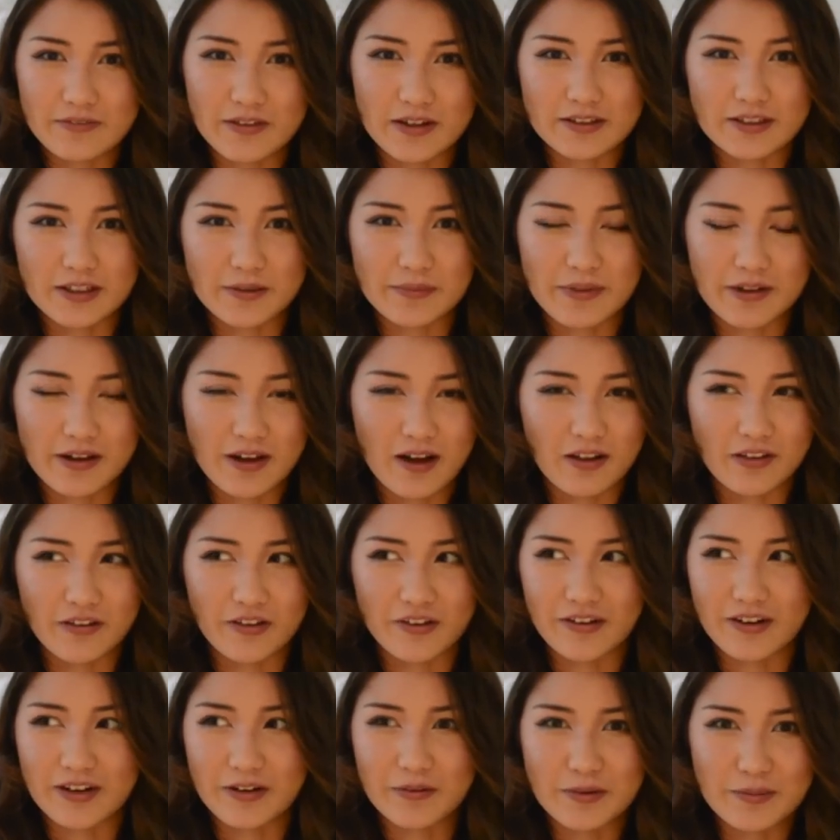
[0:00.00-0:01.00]
fucked up the
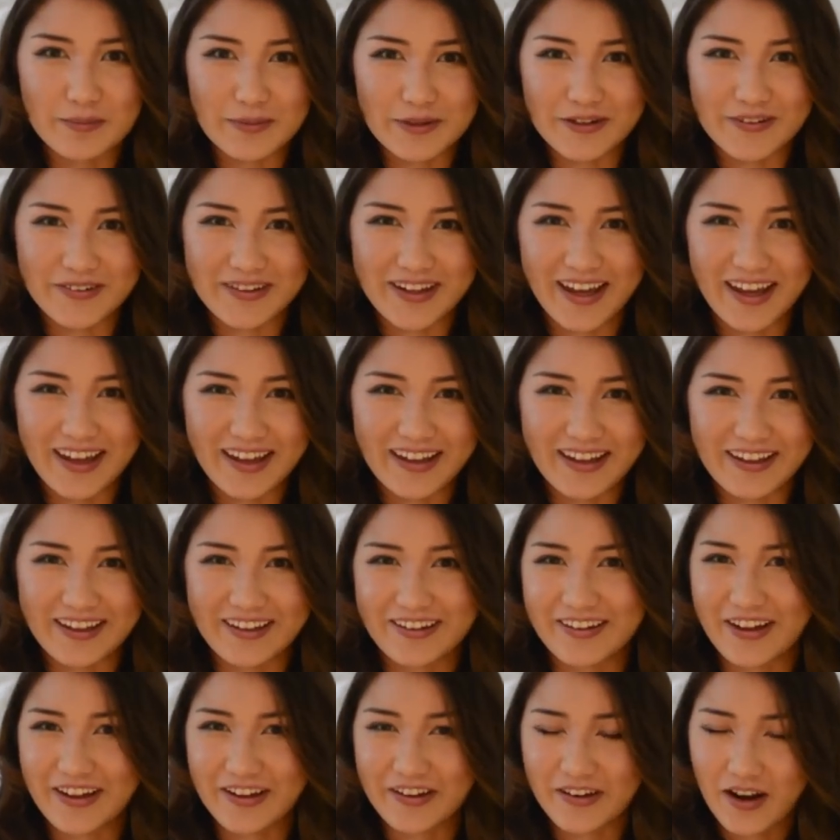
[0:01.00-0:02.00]
color, it would be okay
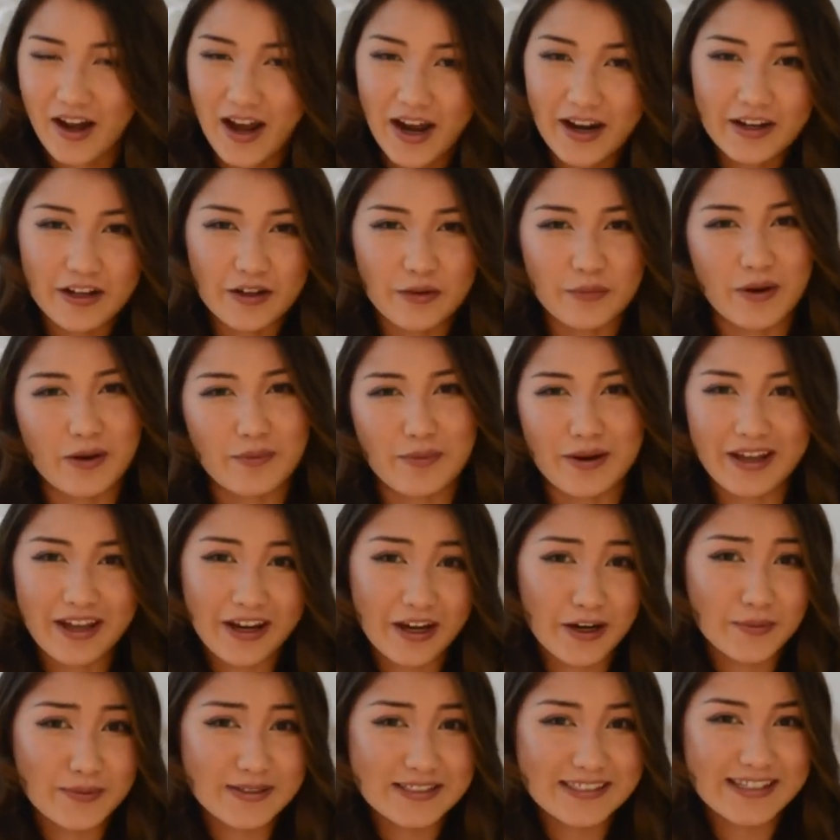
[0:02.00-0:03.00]
and I could hide it while my
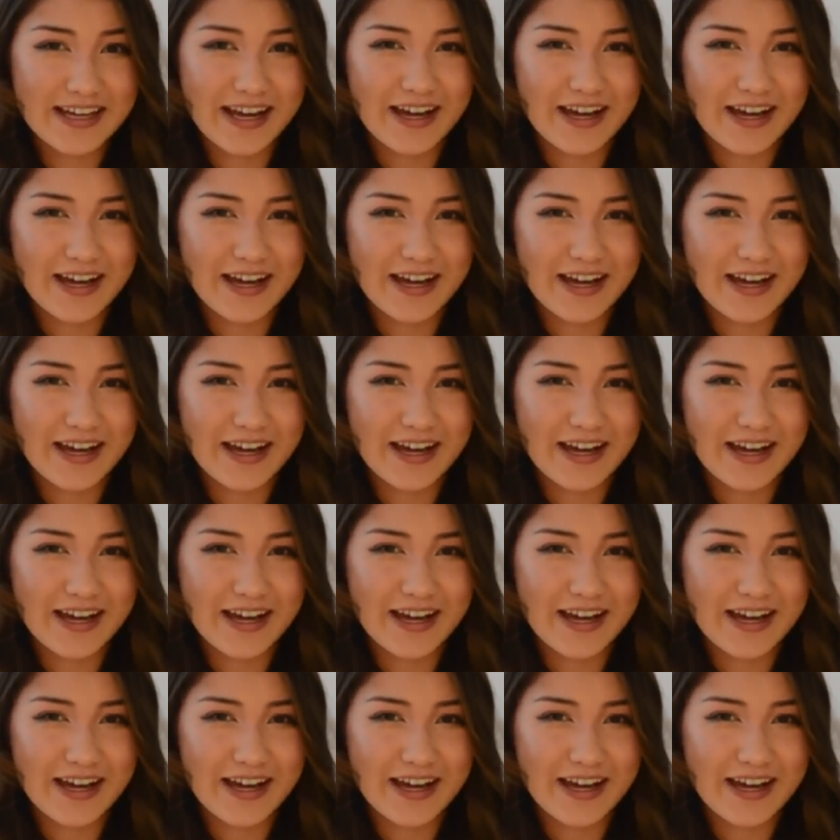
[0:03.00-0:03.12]
hair was